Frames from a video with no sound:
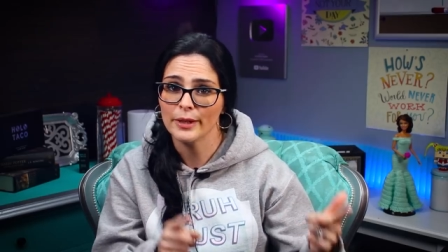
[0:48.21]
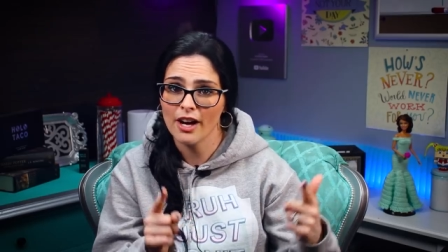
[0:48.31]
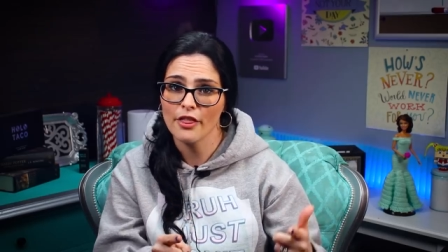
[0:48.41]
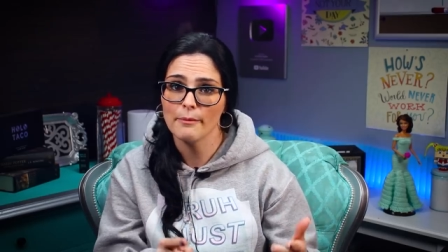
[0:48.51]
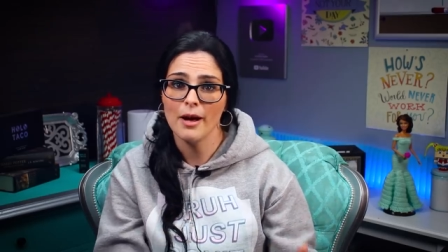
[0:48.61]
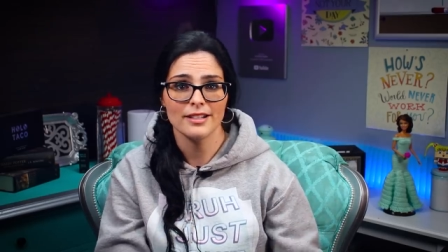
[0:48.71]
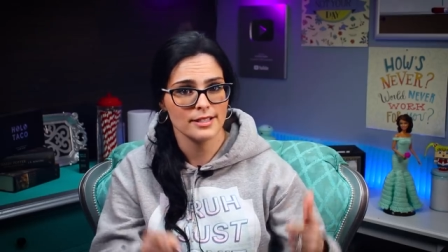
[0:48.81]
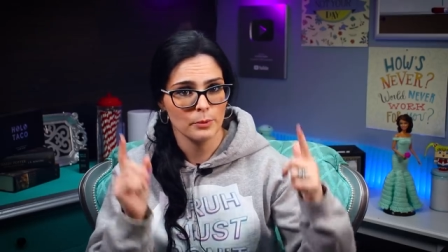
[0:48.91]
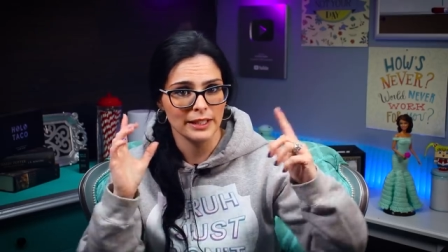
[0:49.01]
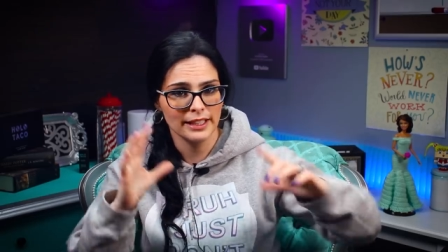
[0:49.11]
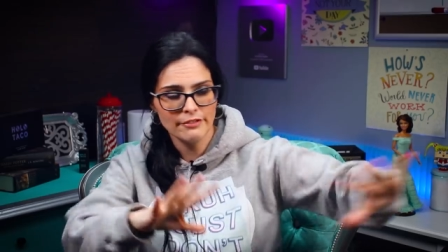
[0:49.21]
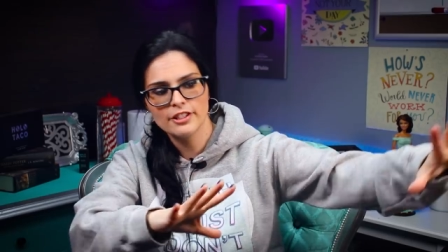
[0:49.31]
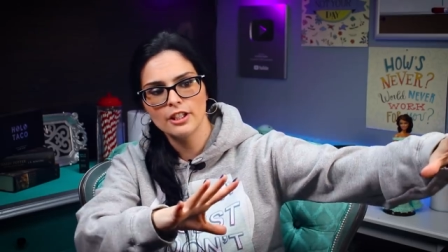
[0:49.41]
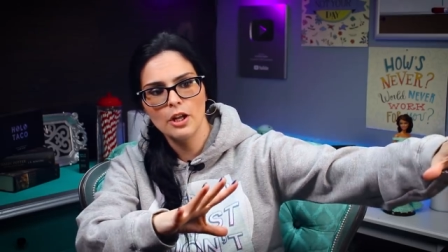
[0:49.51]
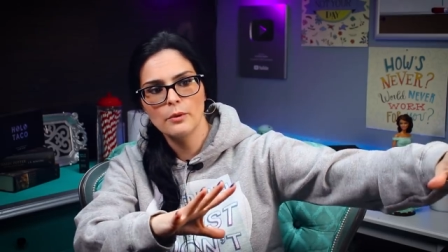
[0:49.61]
We got the box, we
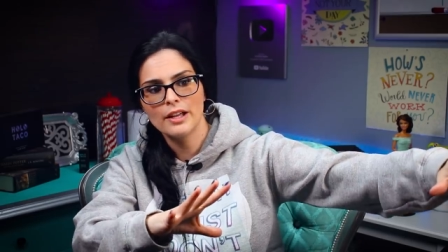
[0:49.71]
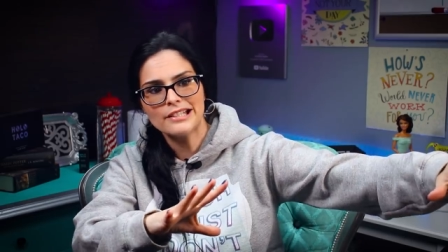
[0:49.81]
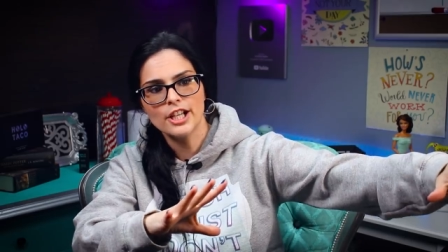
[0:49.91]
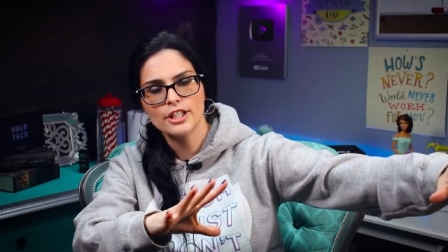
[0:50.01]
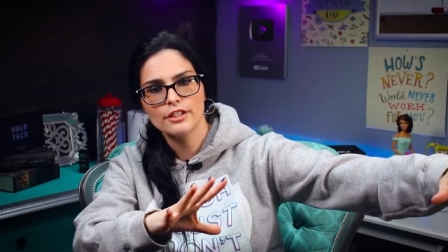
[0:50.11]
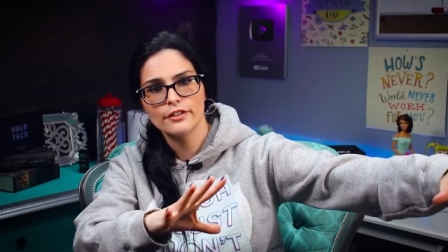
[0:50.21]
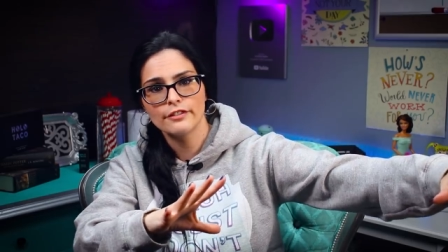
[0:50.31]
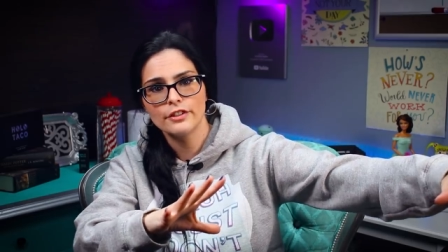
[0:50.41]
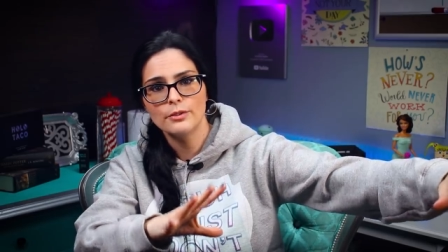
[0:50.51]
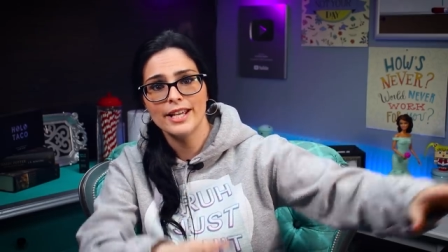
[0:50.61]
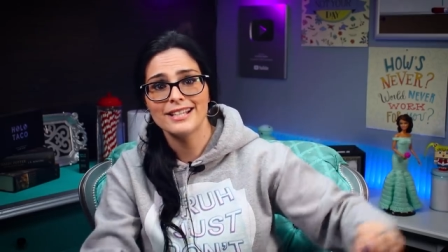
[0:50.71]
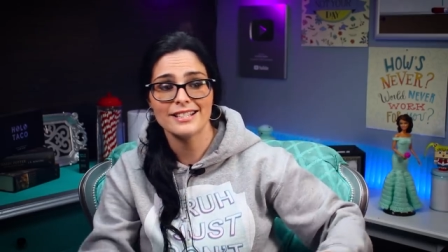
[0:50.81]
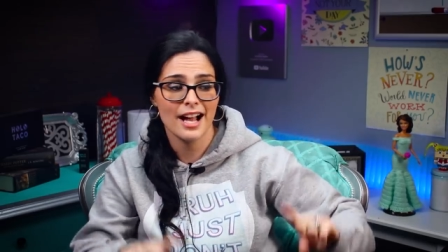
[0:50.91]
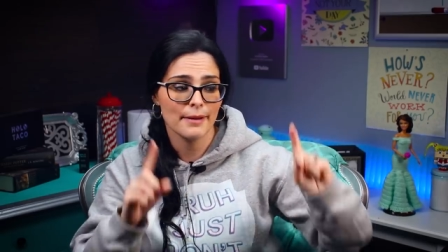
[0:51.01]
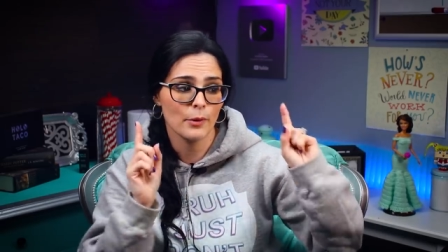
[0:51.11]
left it alone untouched for a few
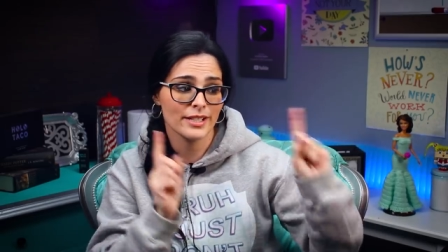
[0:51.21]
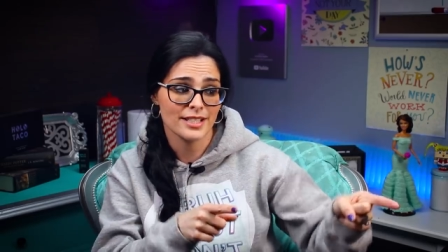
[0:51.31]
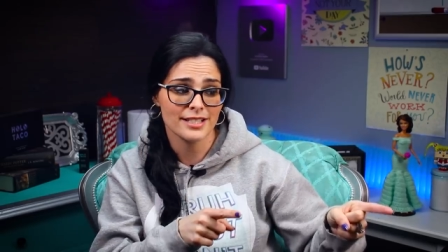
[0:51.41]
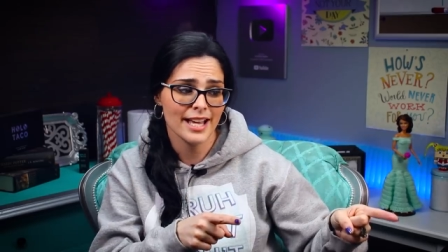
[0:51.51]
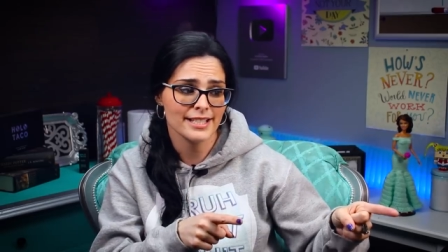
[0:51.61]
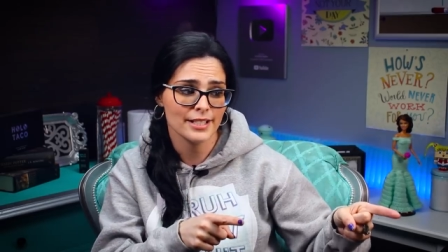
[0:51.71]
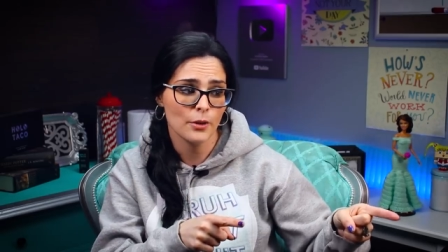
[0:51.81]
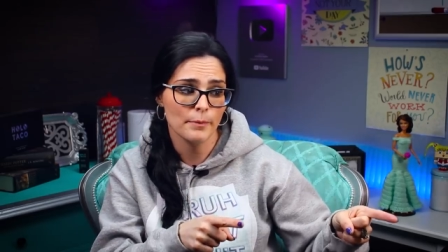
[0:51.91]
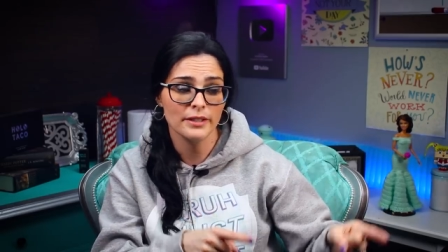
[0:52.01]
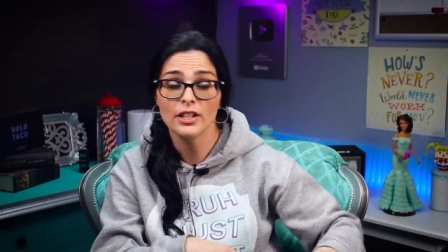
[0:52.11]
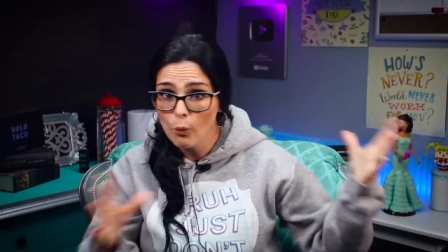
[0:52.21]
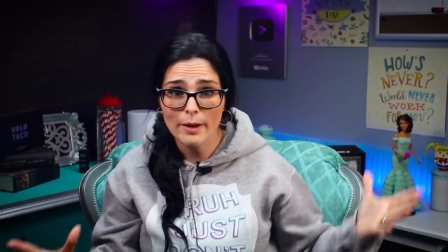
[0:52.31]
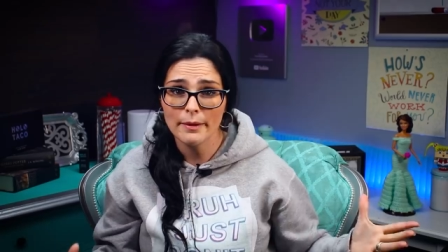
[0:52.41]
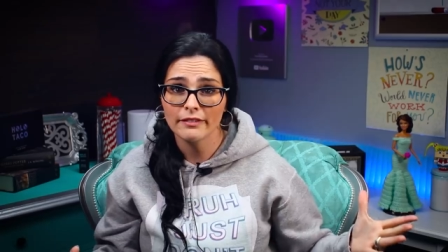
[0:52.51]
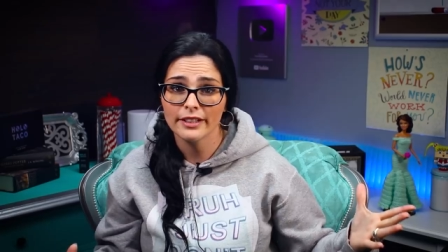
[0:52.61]
days, I'm going to slice it open,
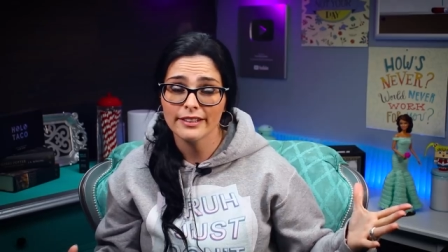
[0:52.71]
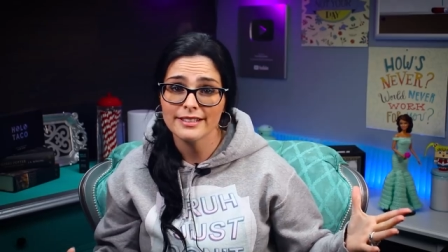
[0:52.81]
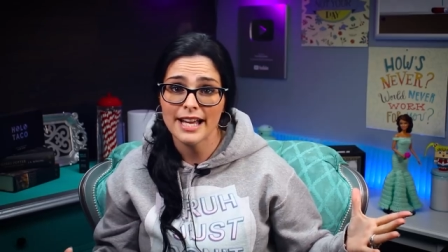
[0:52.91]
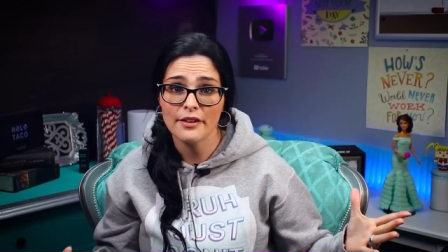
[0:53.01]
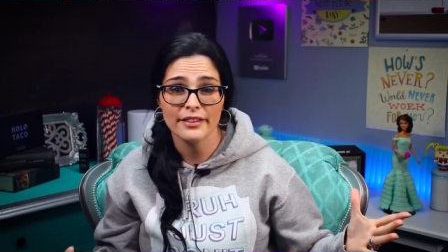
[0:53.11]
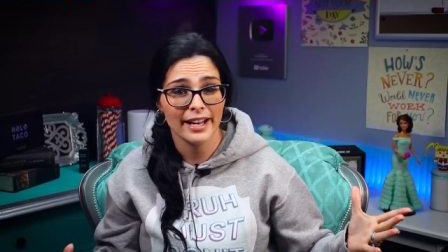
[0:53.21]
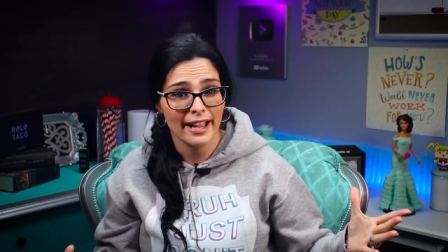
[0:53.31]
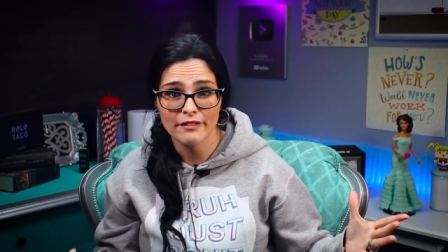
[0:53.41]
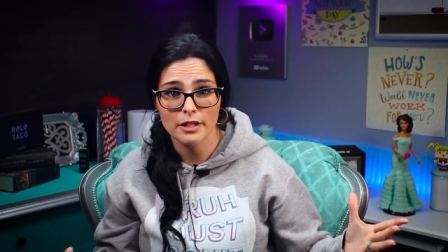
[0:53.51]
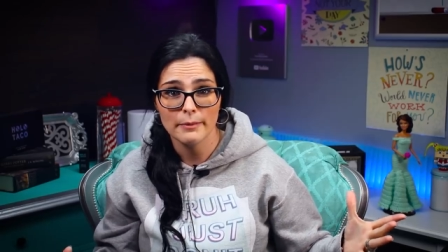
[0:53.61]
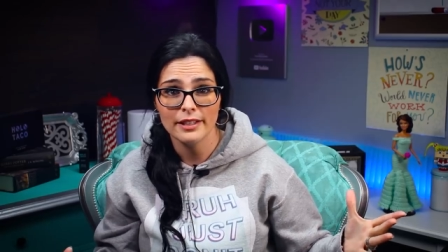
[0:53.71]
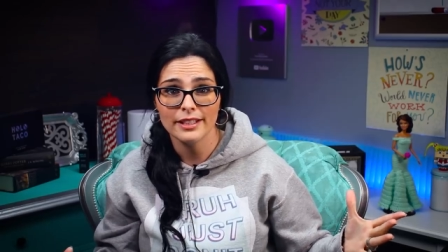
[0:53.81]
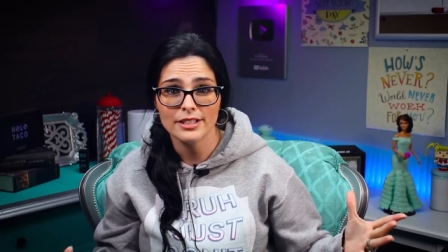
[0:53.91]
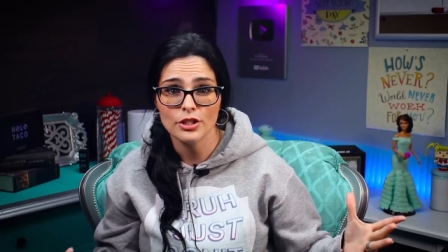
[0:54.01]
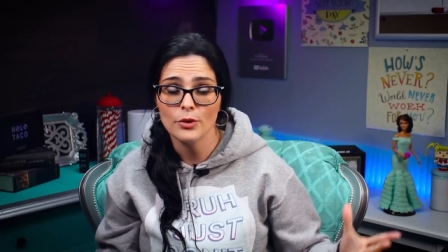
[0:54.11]
wipe everything down that I have the
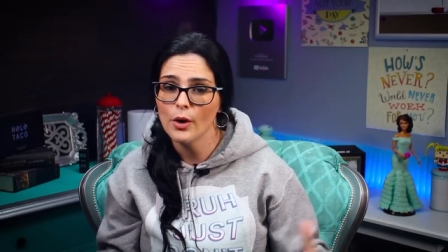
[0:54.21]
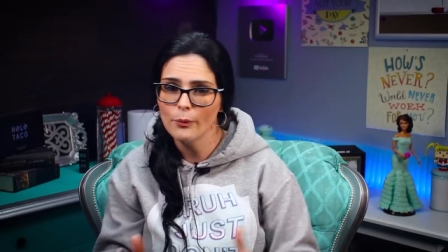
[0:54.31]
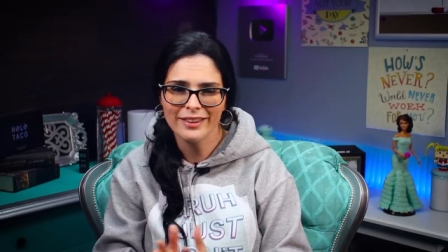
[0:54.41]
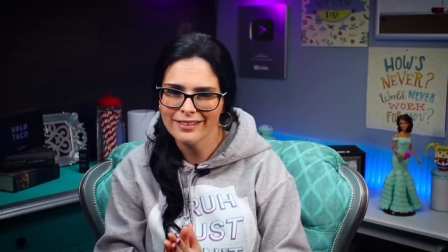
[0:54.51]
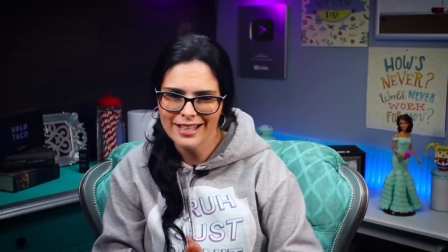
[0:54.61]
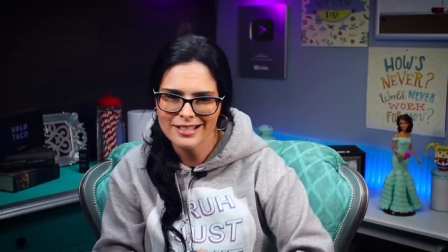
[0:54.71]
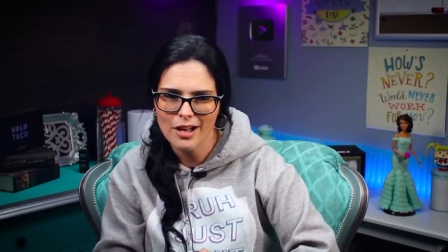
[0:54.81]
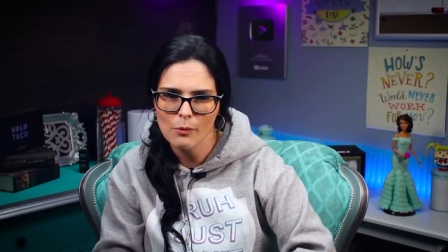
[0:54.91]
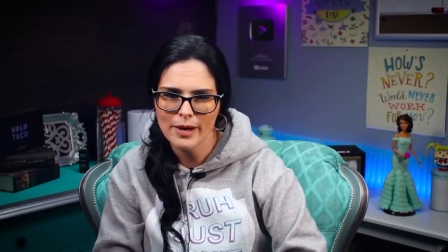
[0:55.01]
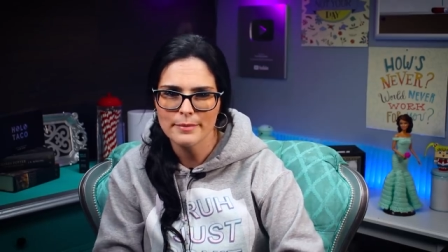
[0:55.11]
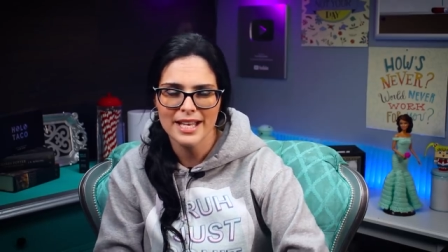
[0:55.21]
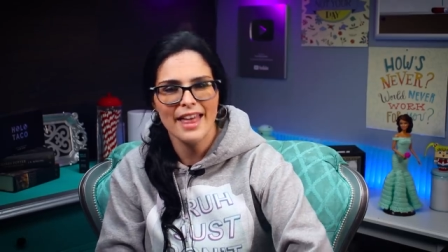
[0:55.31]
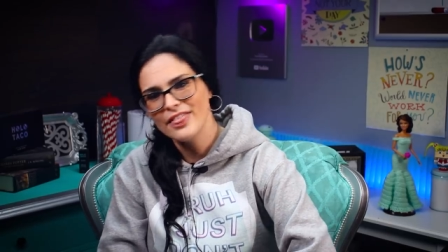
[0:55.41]
ability to with Lysol wipes,